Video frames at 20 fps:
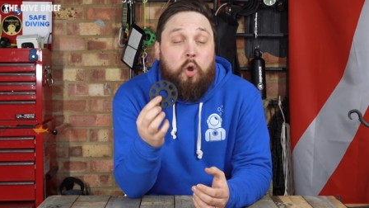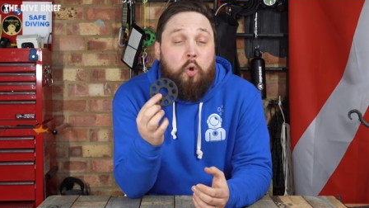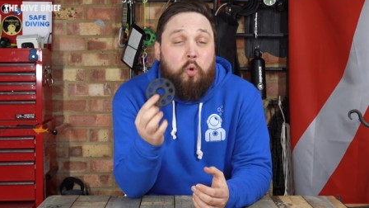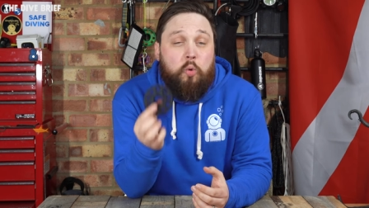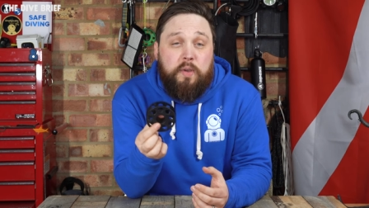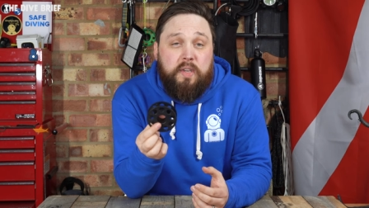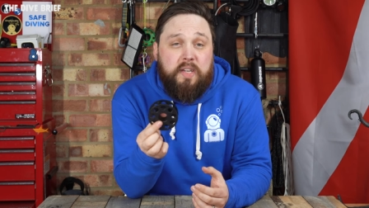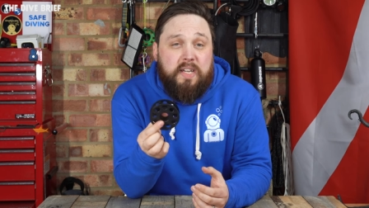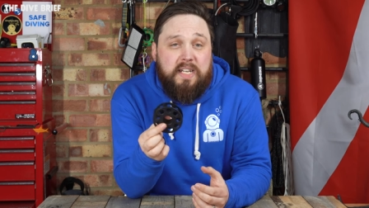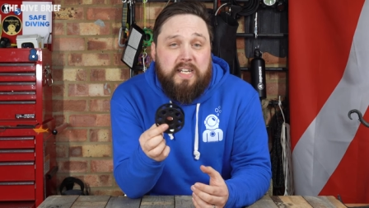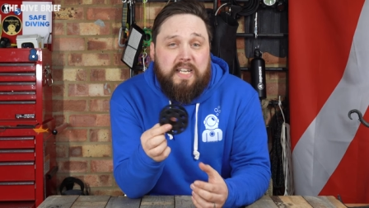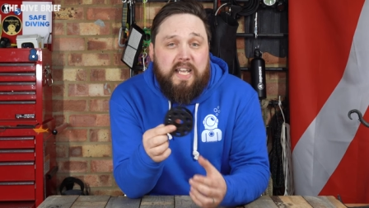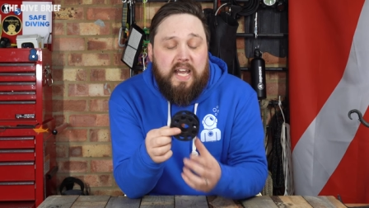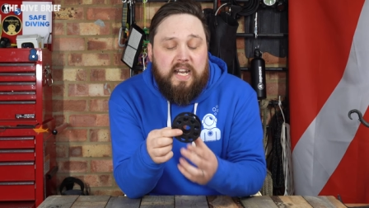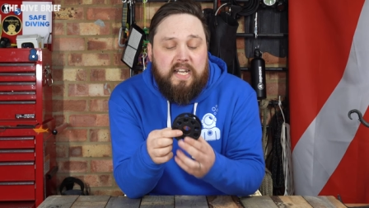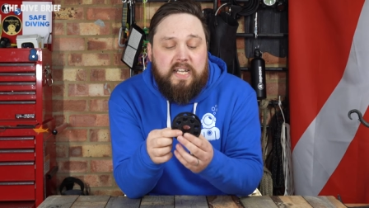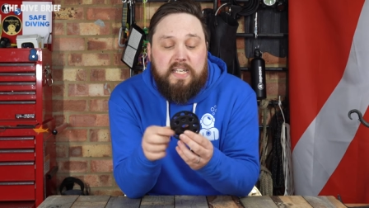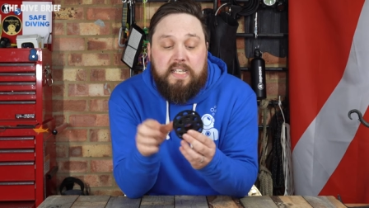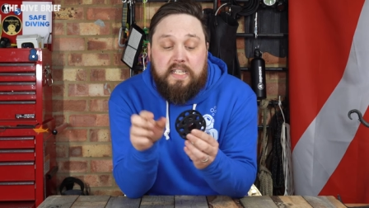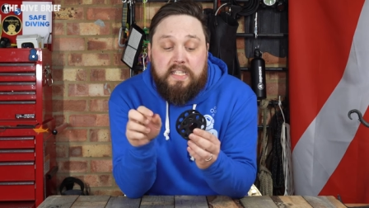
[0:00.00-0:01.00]
All you're going to
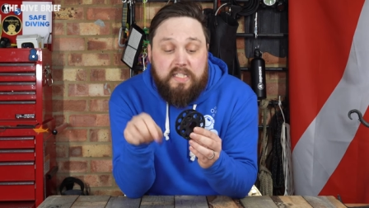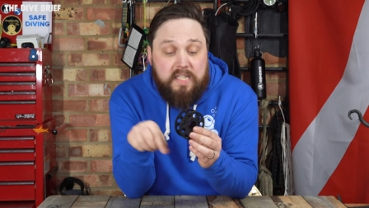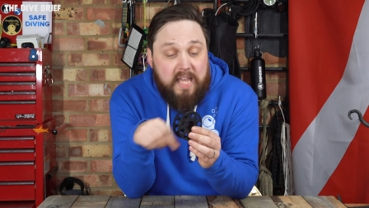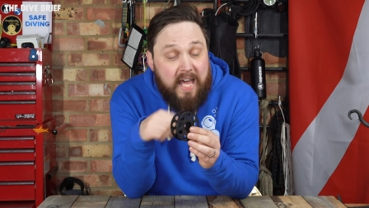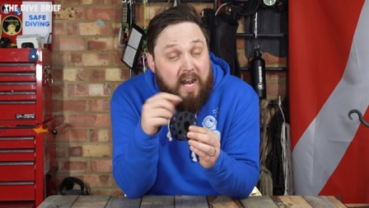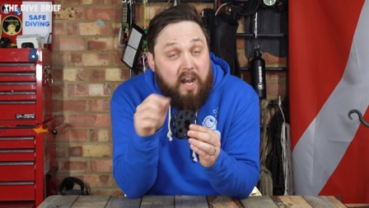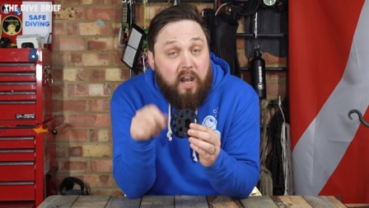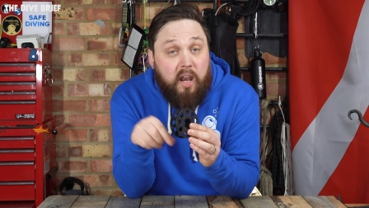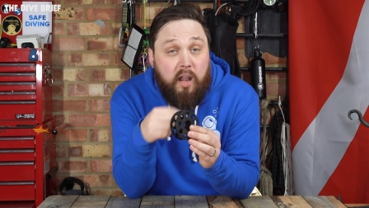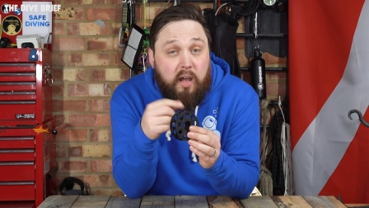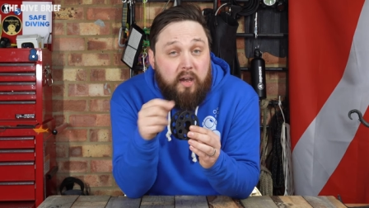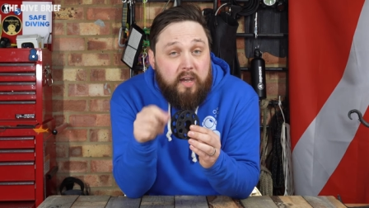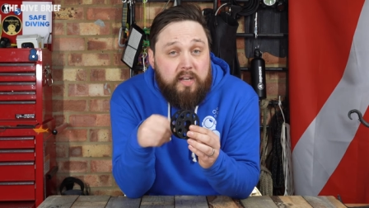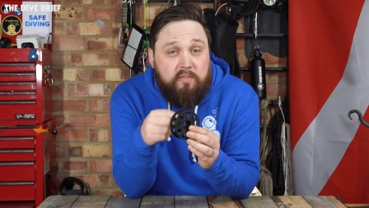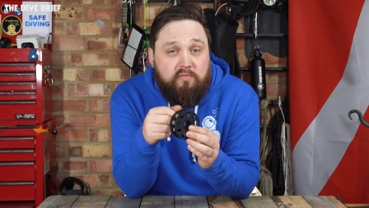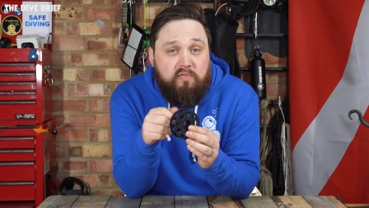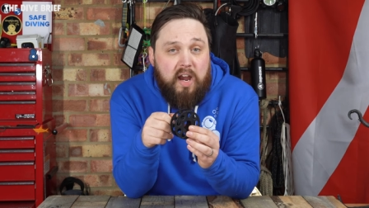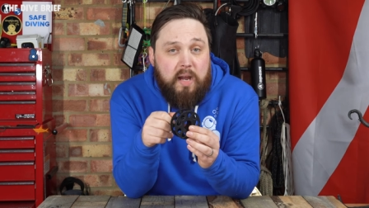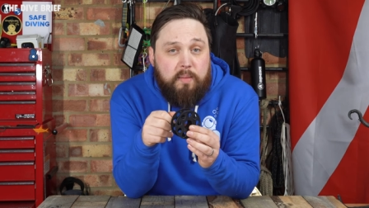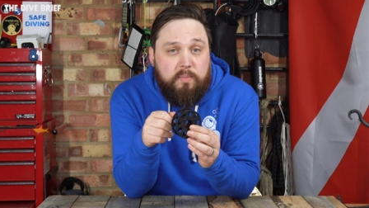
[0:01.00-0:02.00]
get is that line
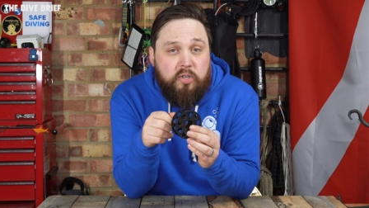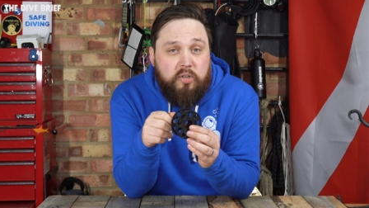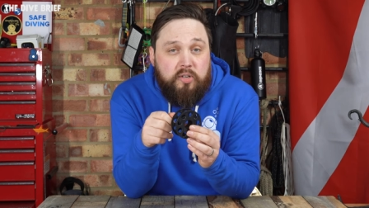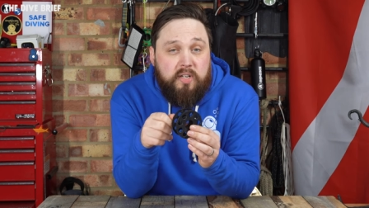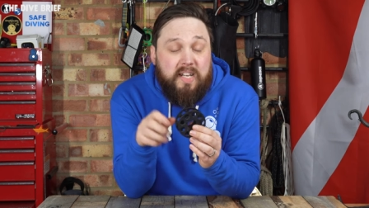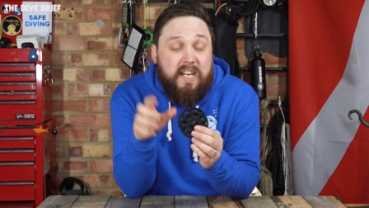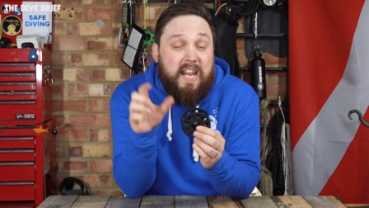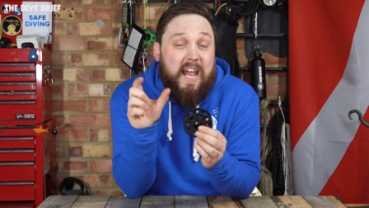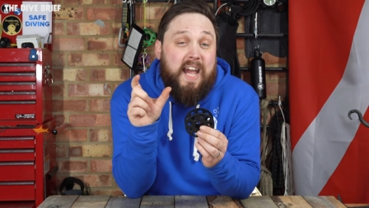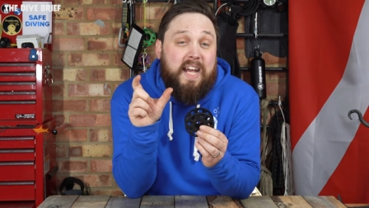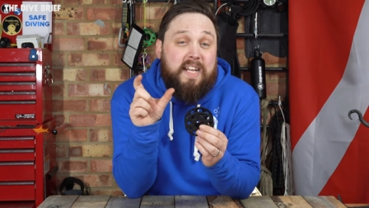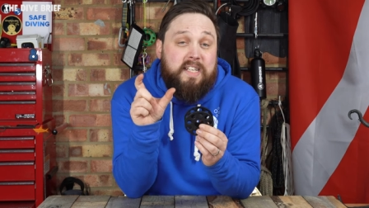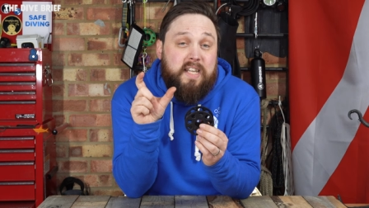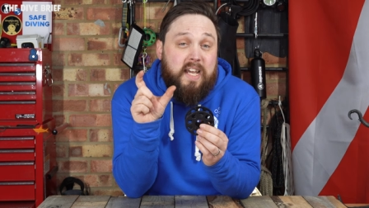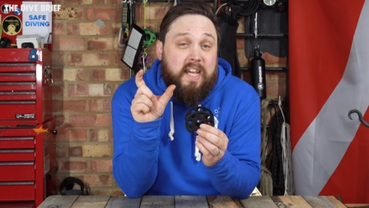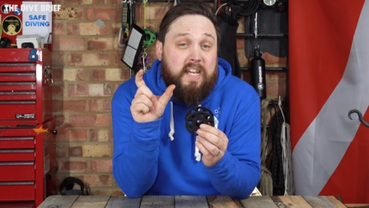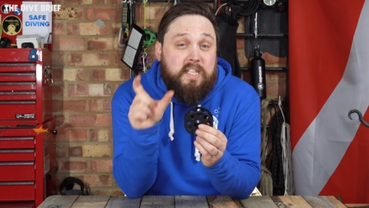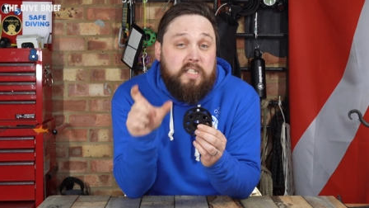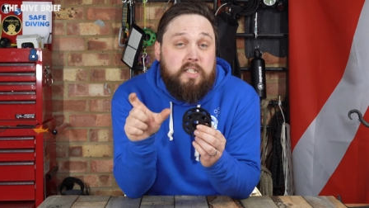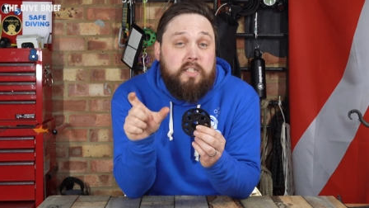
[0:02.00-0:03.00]
wrapped on it and
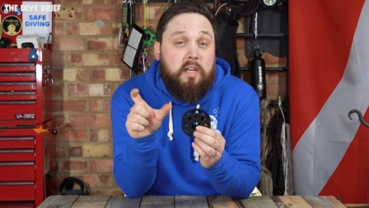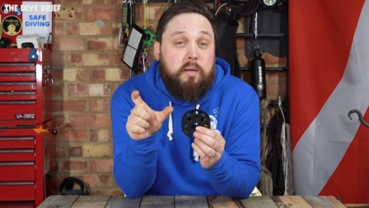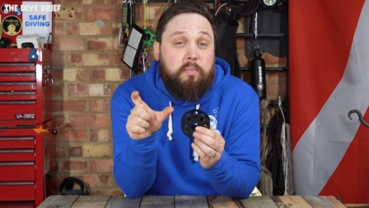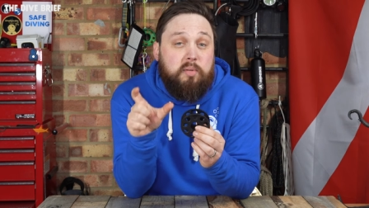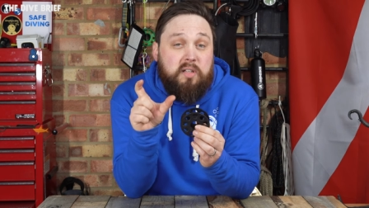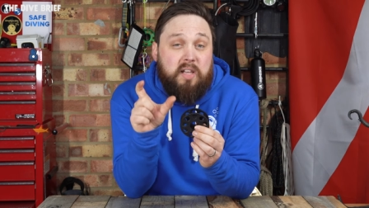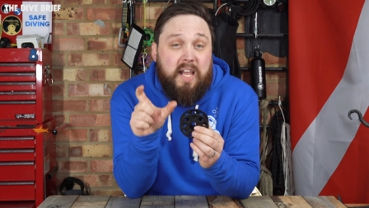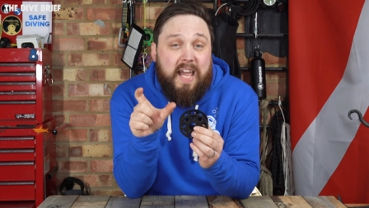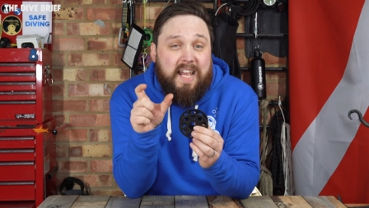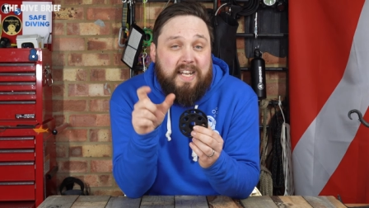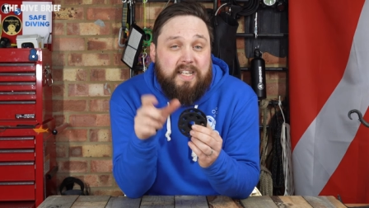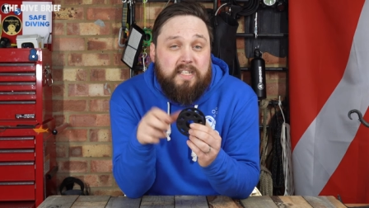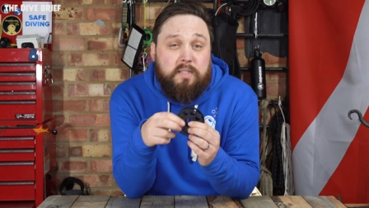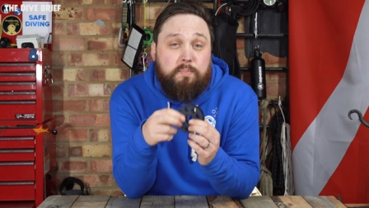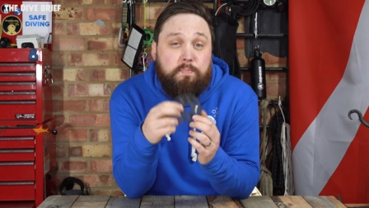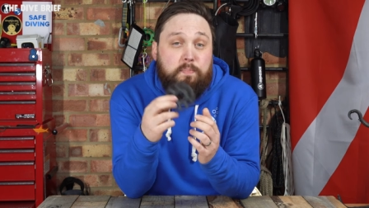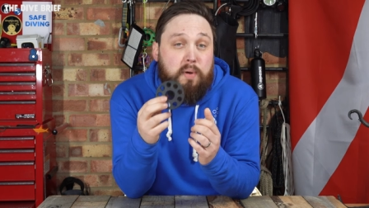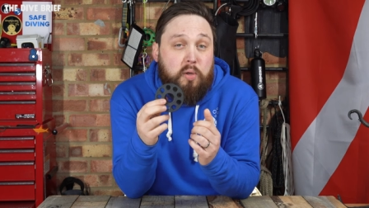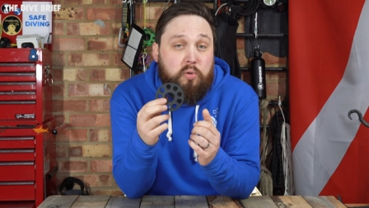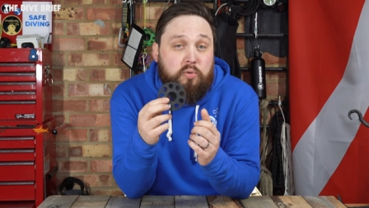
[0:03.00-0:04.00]
a double end
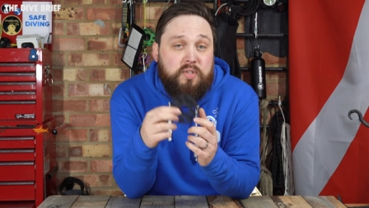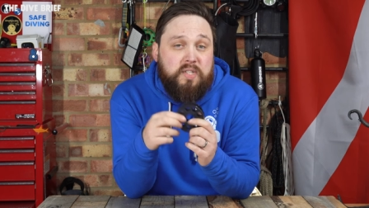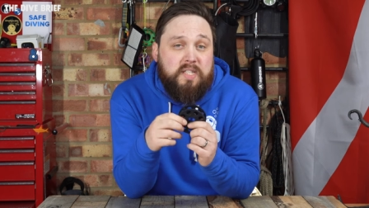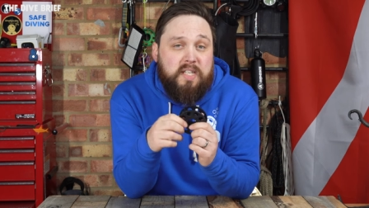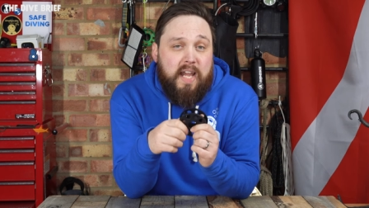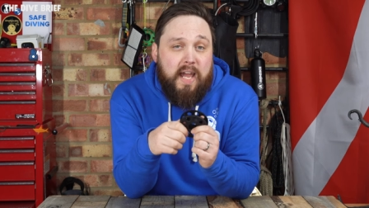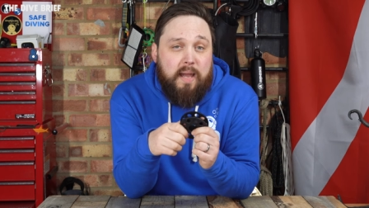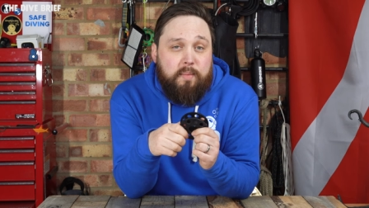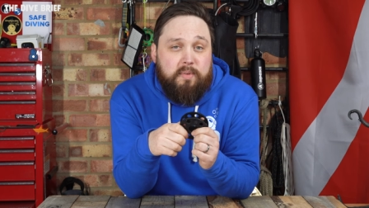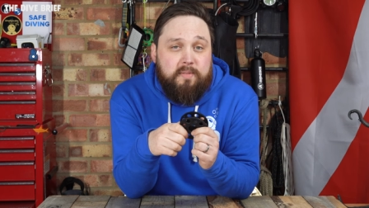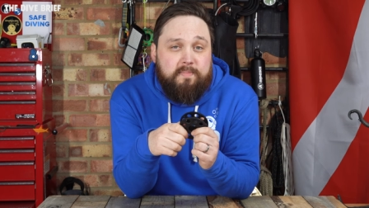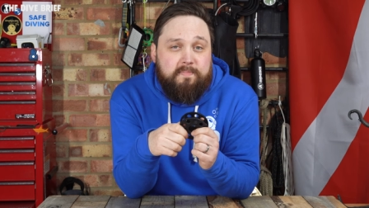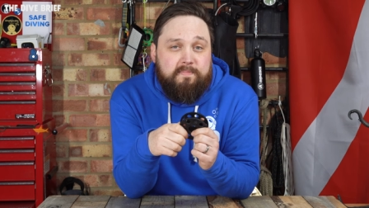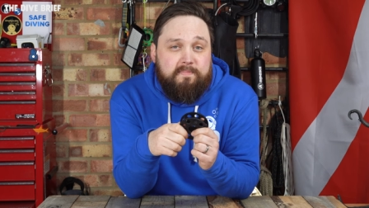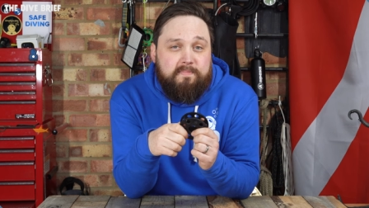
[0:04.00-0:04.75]
bolt snap.